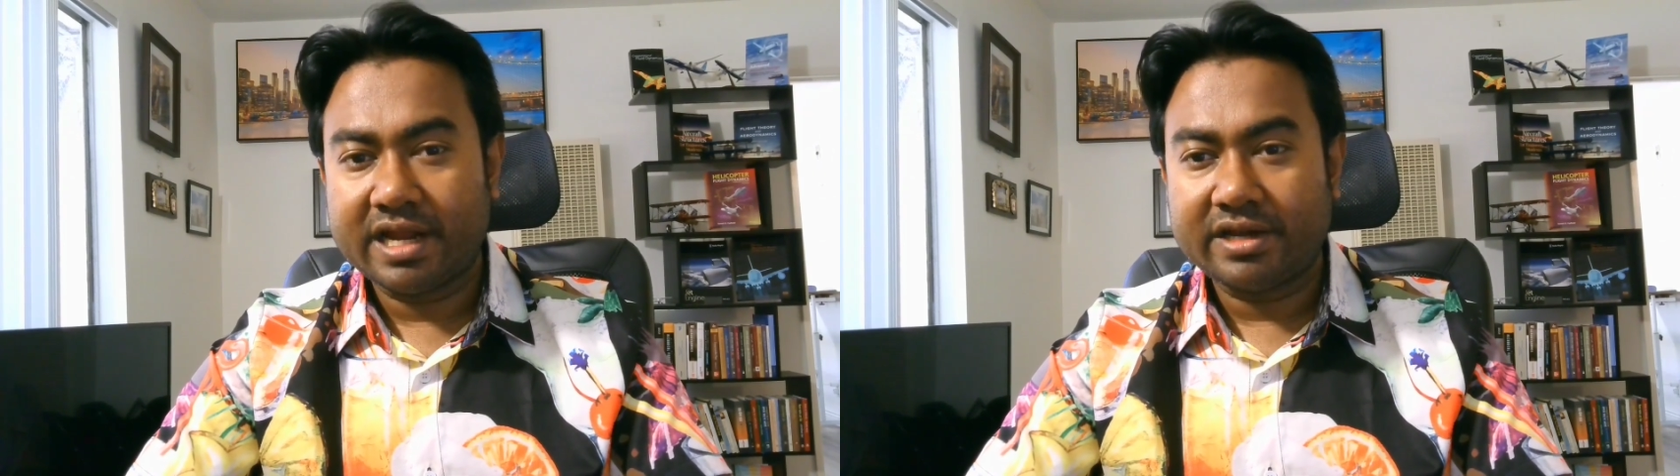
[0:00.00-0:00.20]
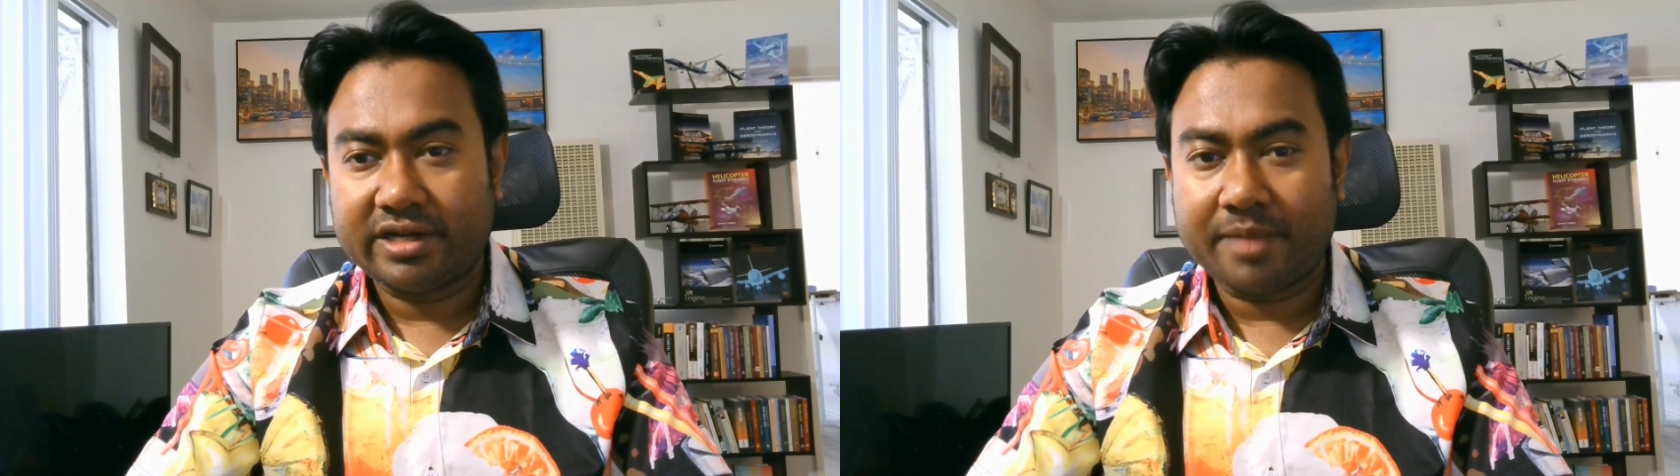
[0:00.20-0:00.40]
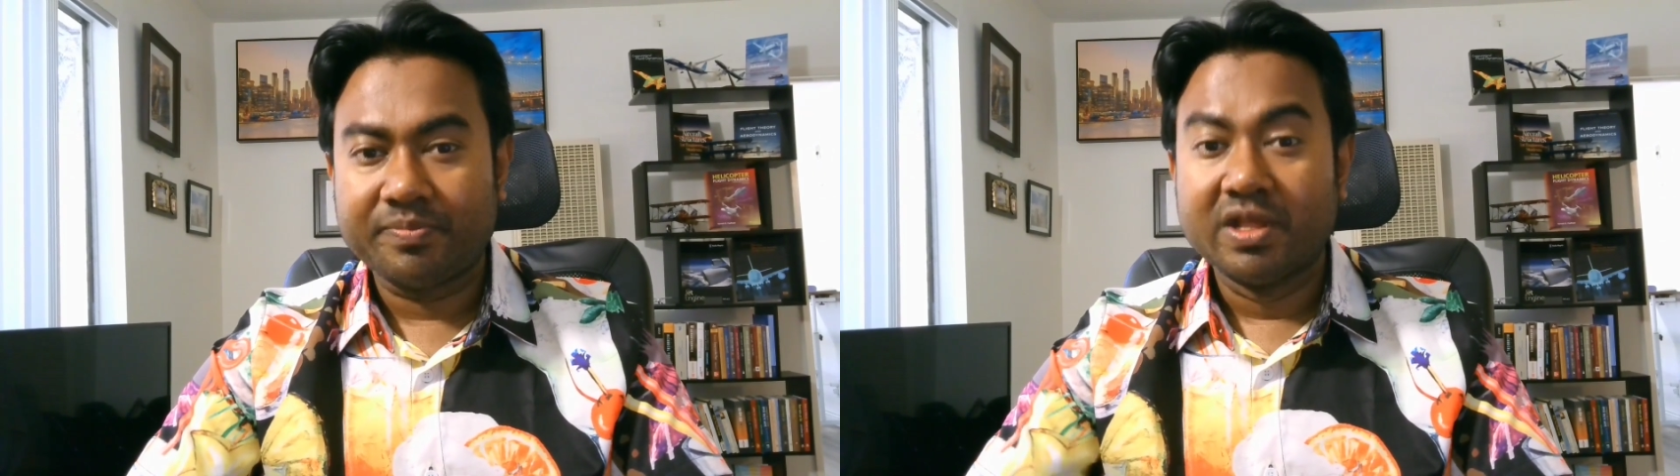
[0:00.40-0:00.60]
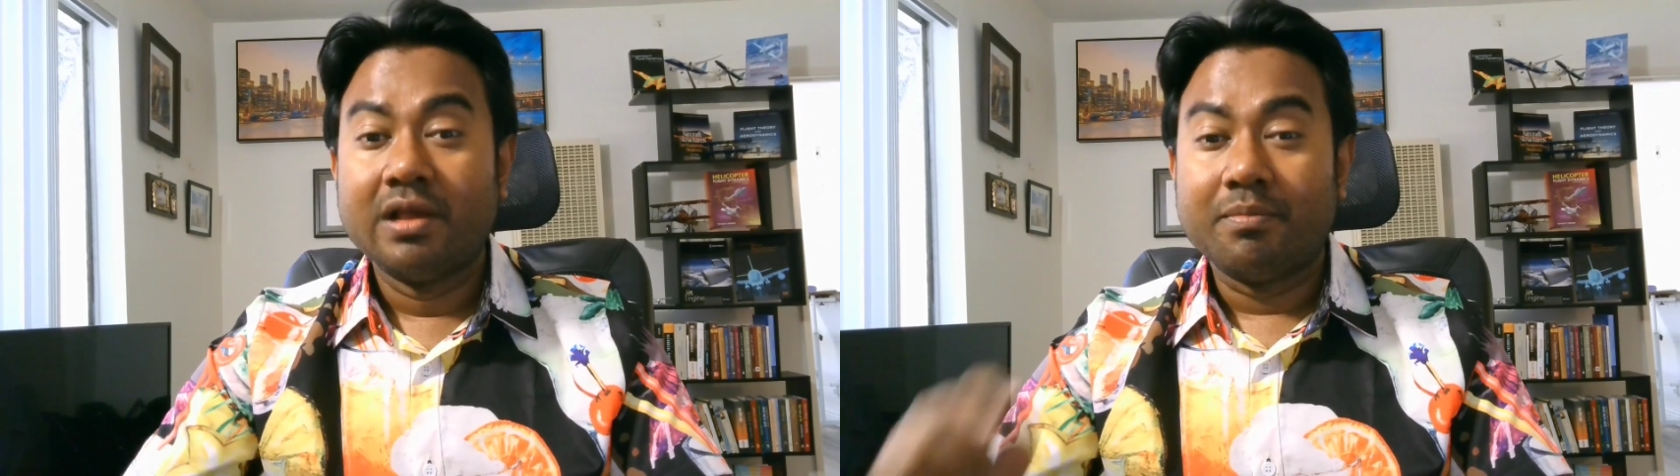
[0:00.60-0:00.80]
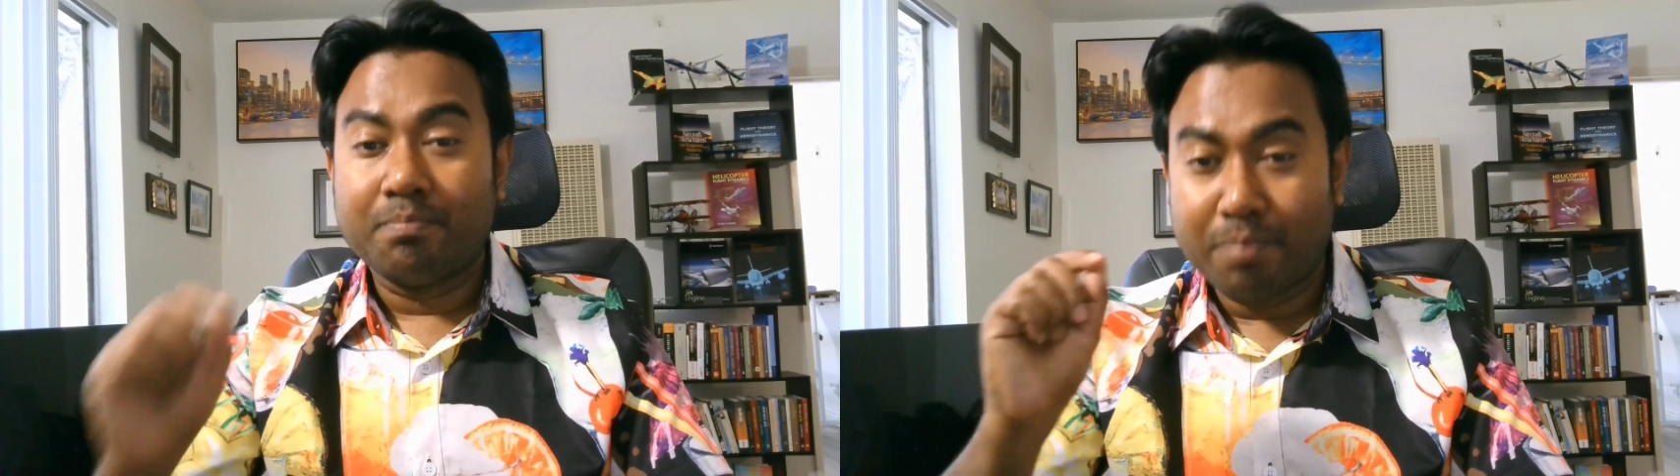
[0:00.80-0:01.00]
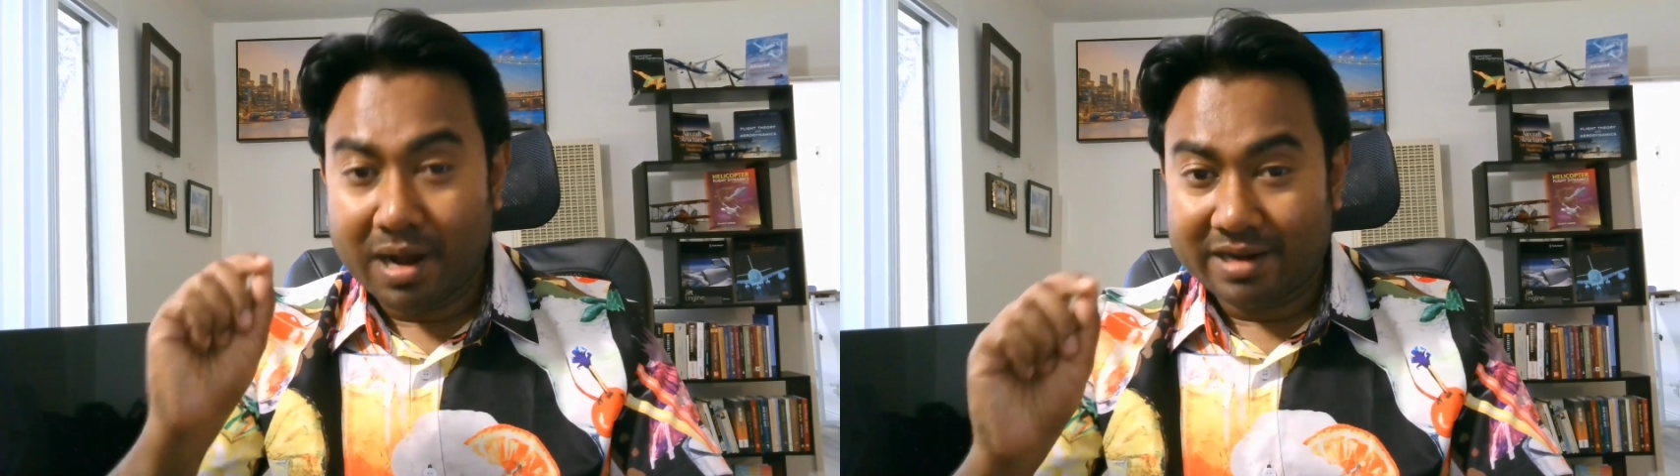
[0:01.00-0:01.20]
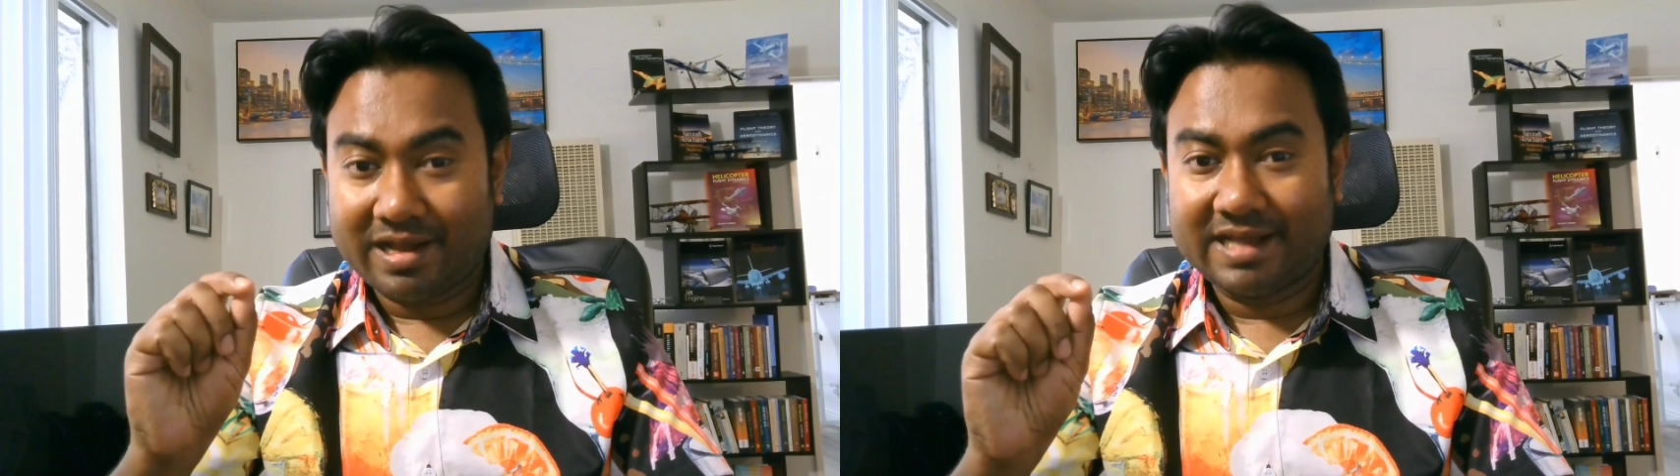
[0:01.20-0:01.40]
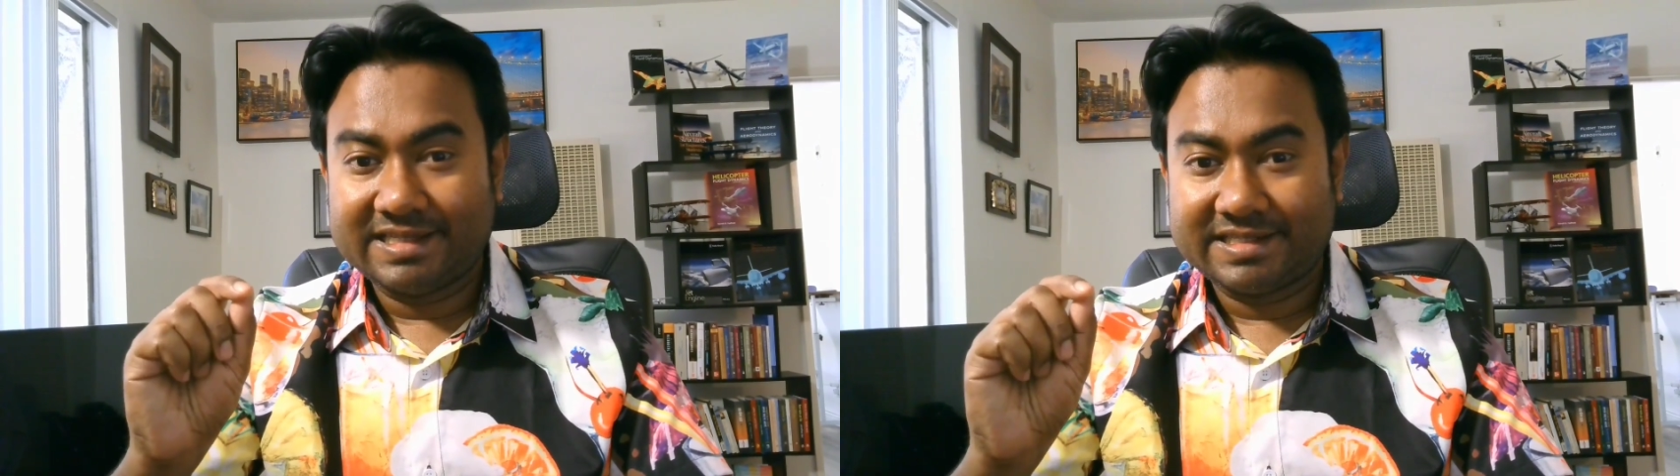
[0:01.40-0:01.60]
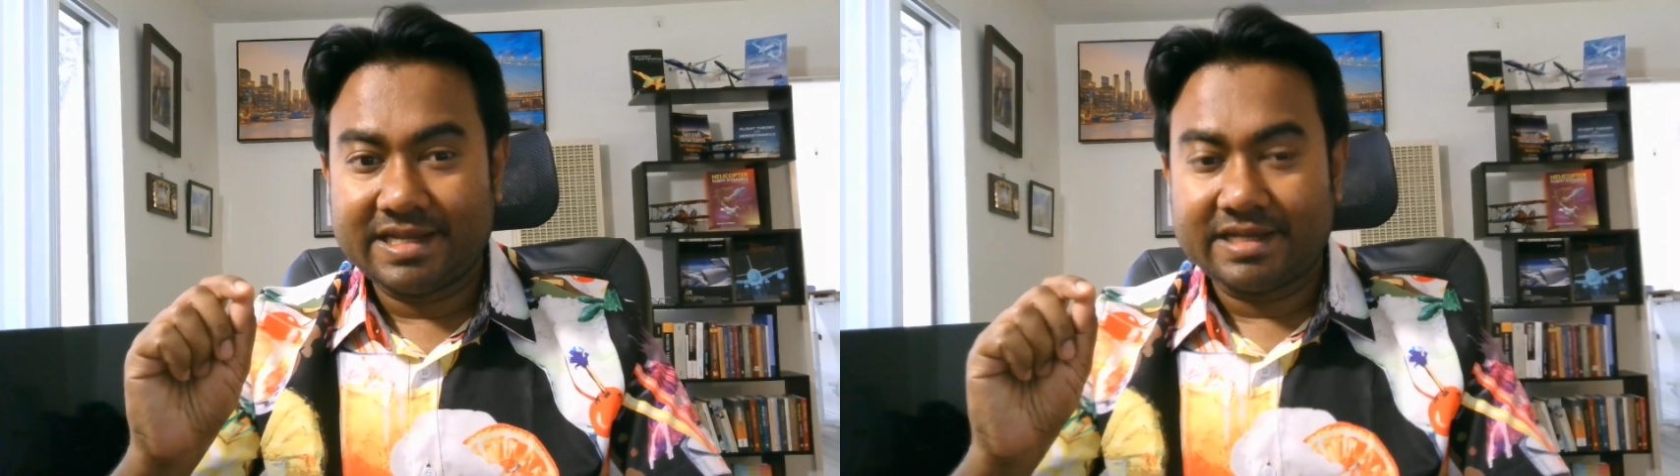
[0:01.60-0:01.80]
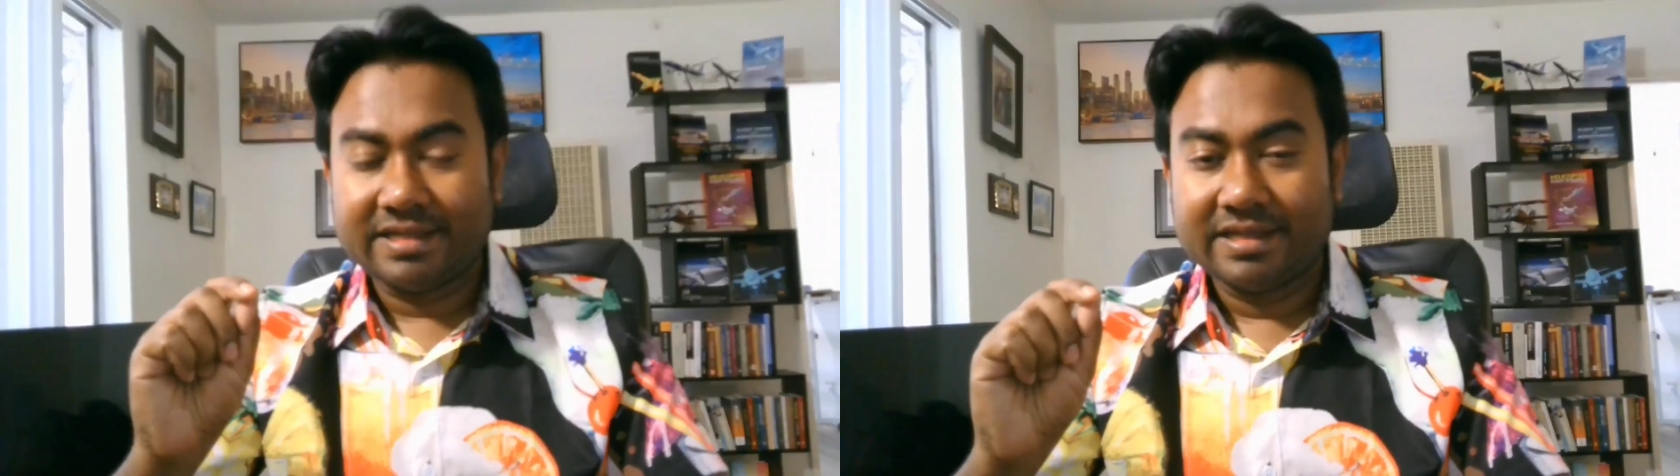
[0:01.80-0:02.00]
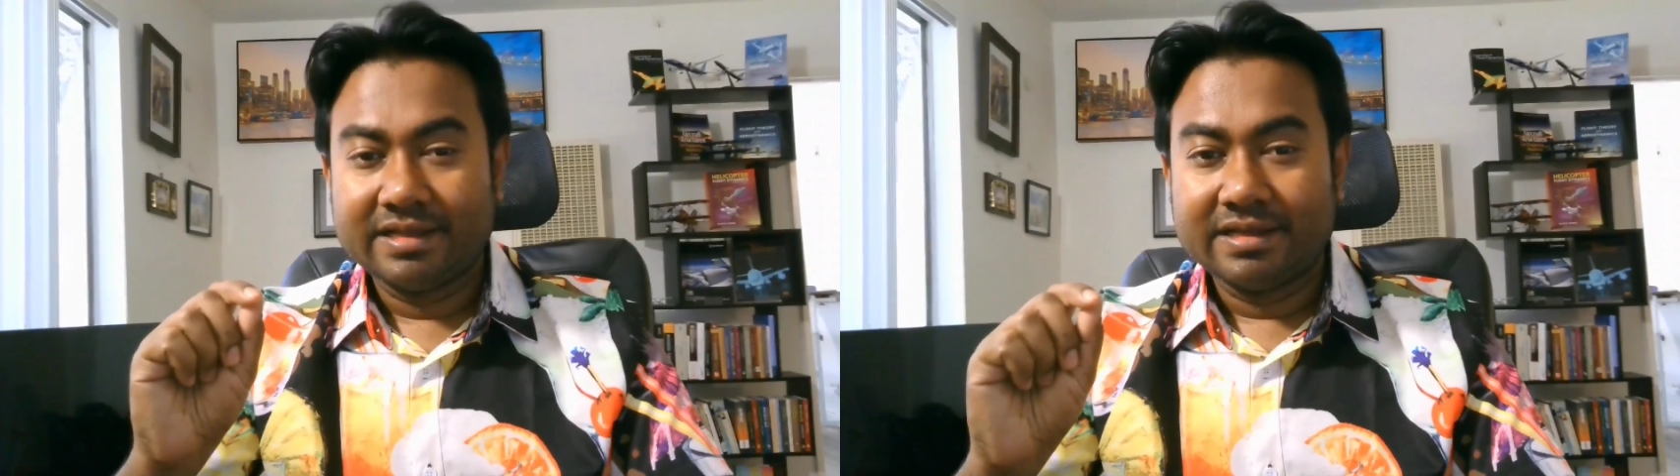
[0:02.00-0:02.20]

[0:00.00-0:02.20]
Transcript: and time but I said,